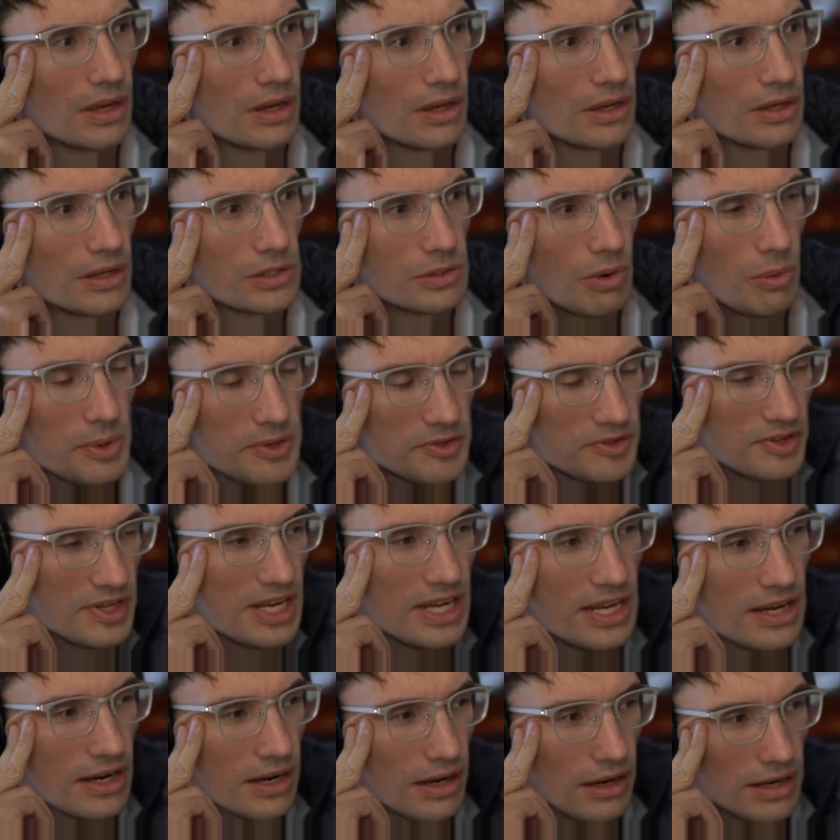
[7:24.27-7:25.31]
So what we've seen
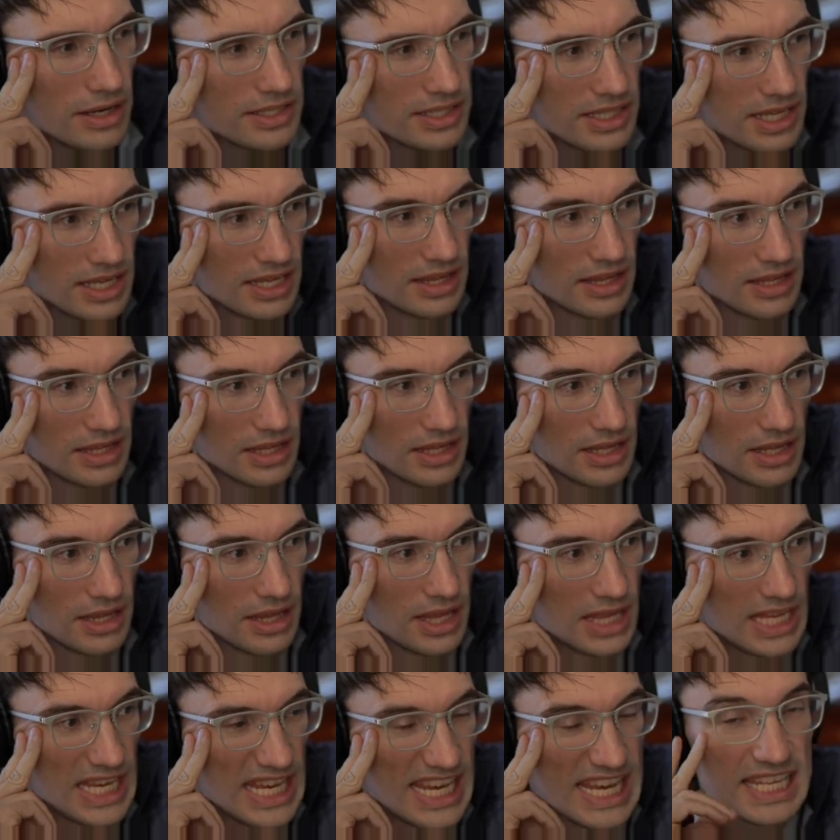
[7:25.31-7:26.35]
here is that
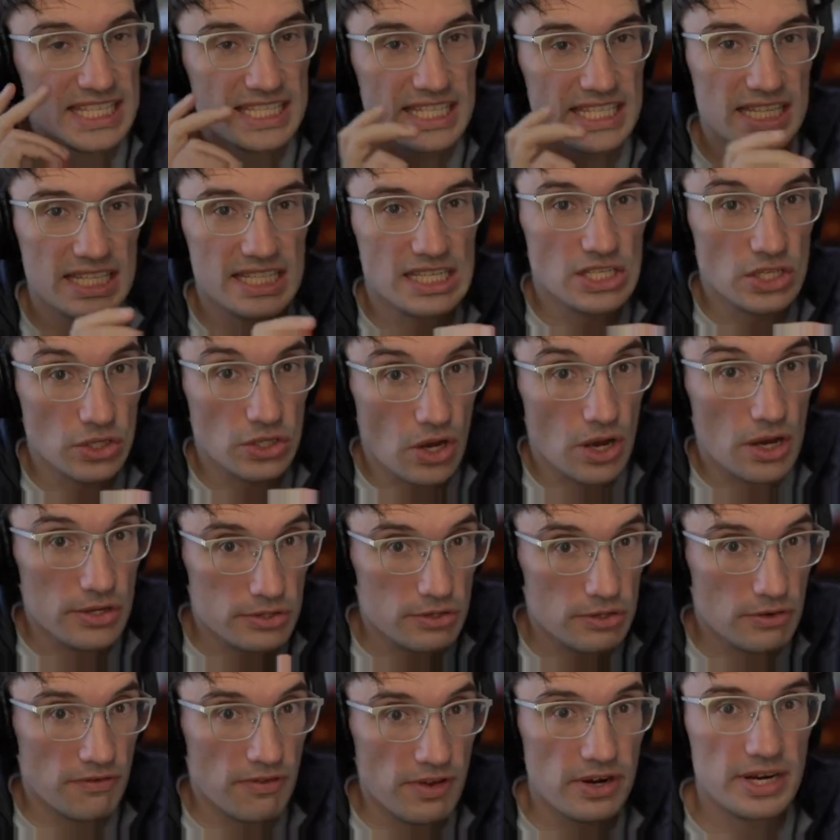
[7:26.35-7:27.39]
the instances are
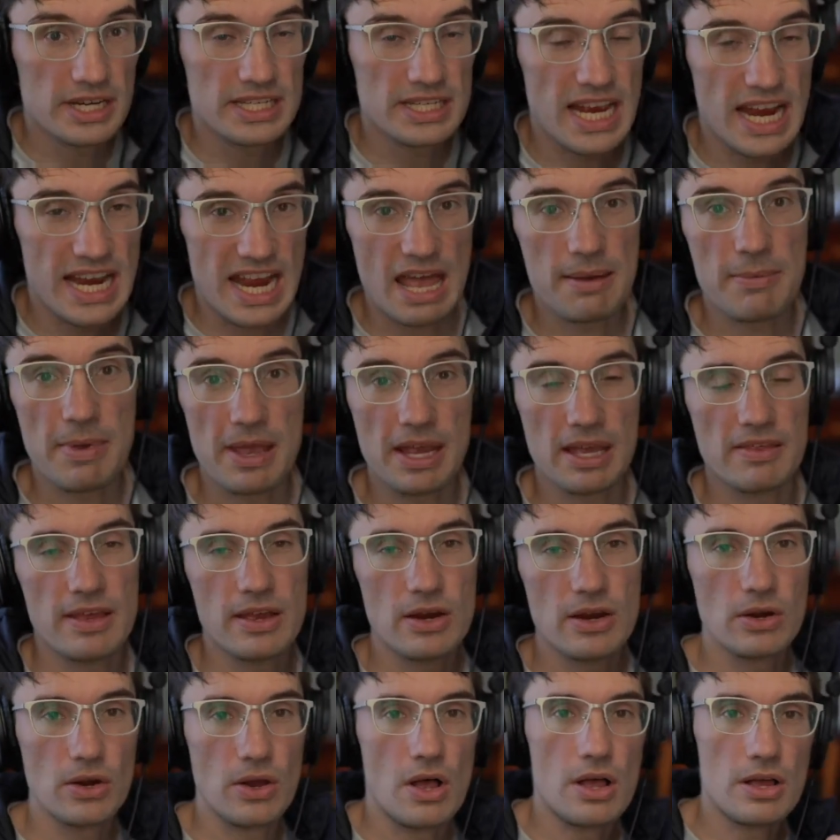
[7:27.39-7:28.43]
also very dynamic. They
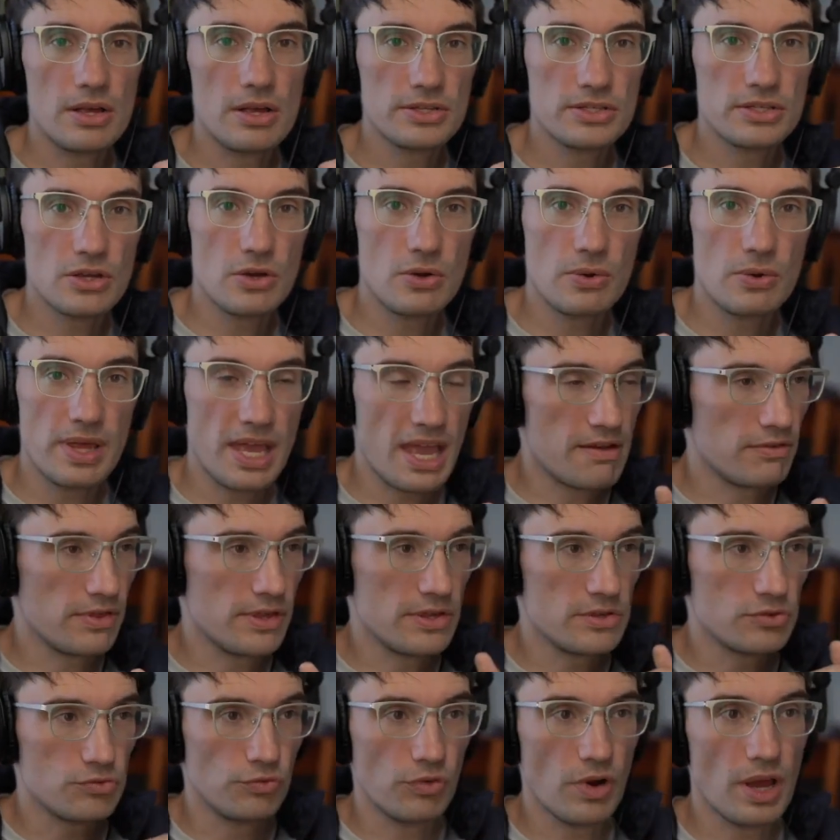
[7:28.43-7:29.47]
are also, they have
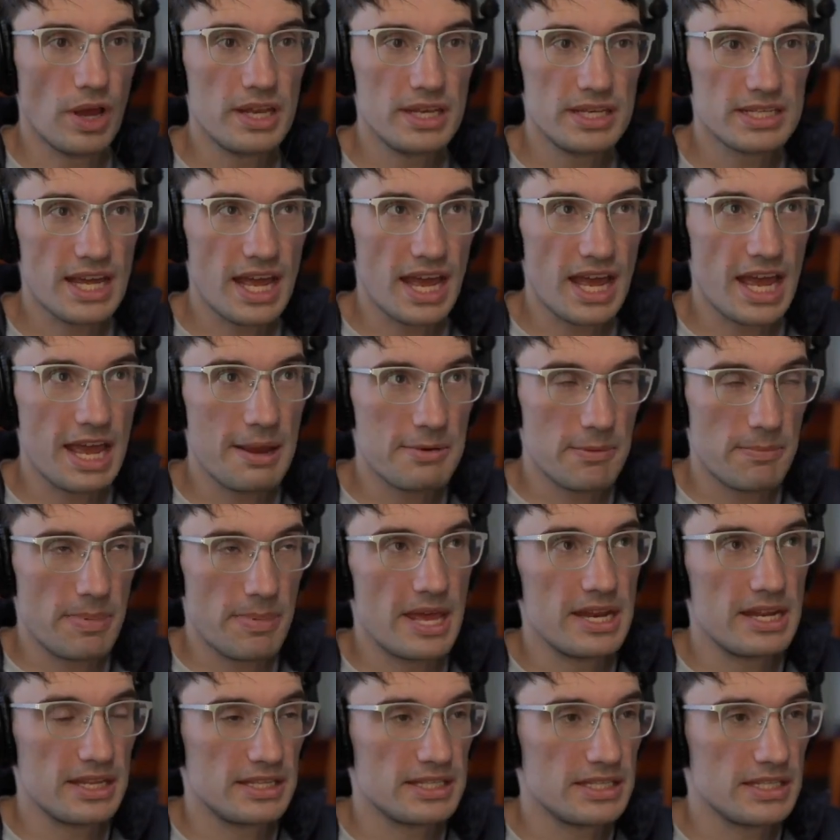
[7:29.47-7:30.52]
these runtime
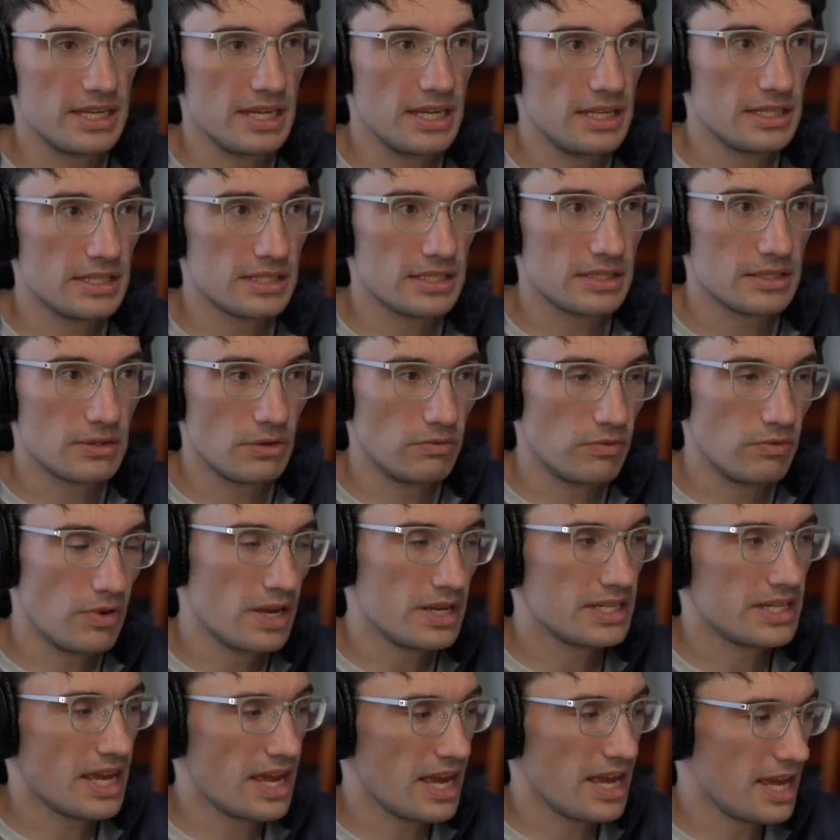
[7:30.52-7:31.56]
dependencies or
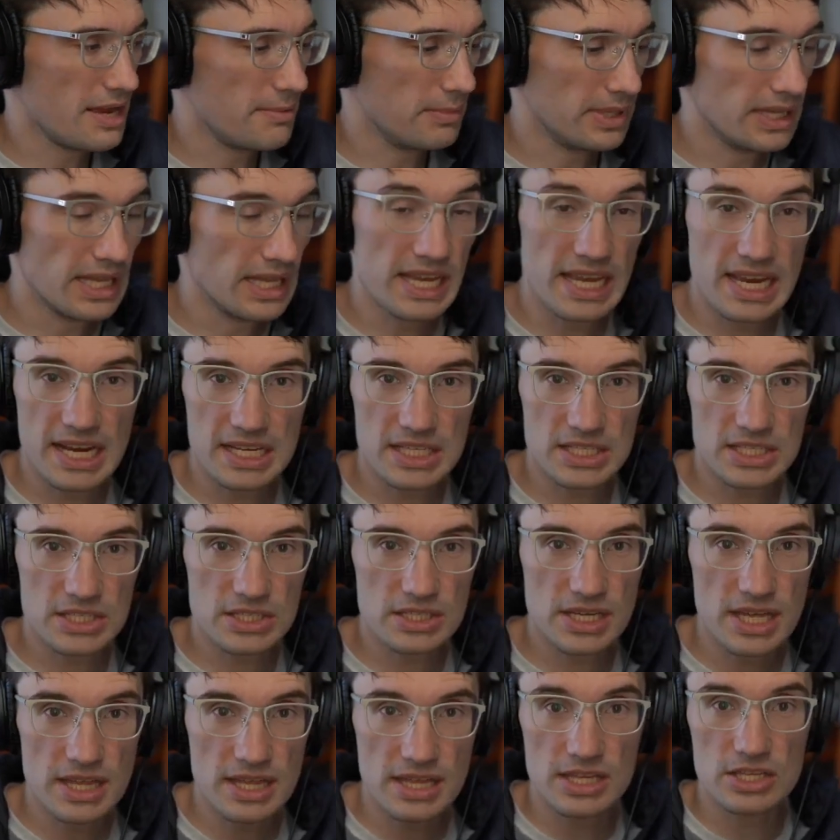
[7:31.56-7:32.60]
runtime links
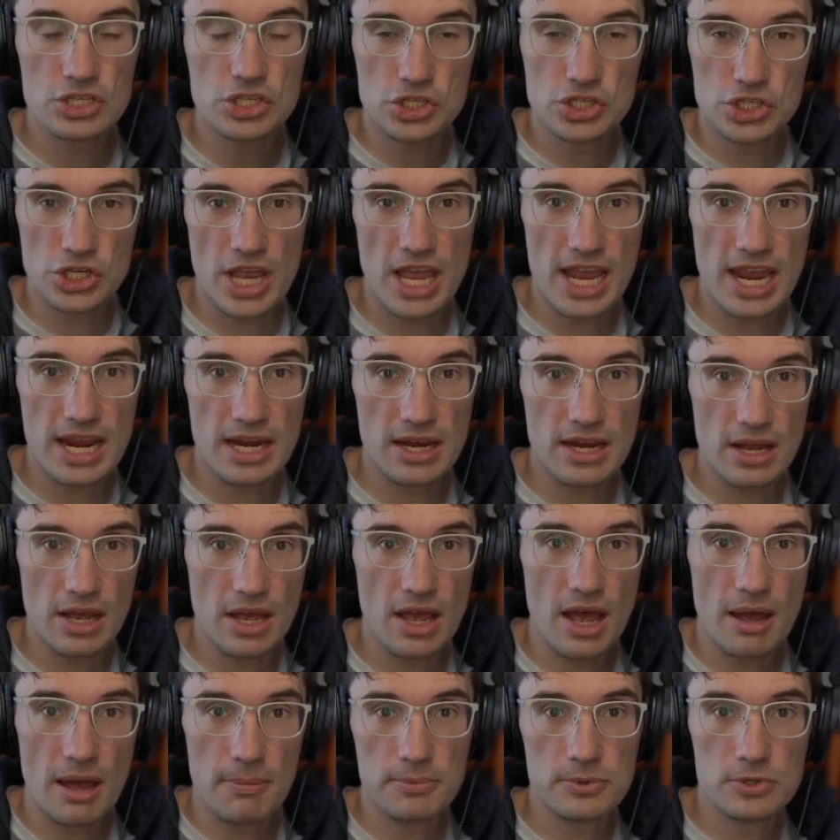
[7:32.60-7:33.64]
in this chain
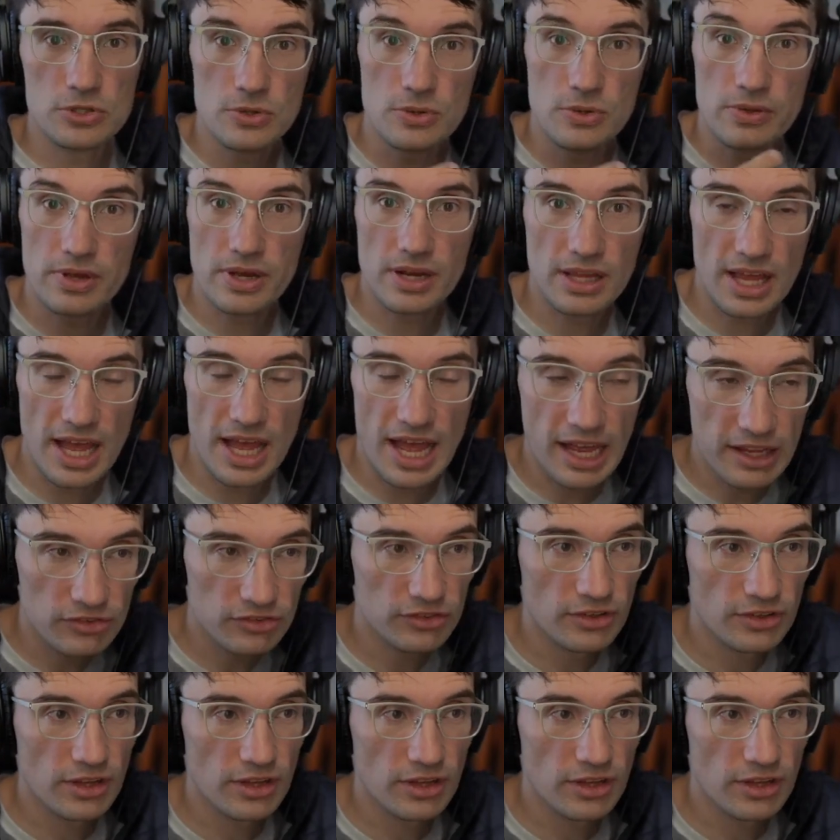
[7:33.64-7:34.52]
up to their class.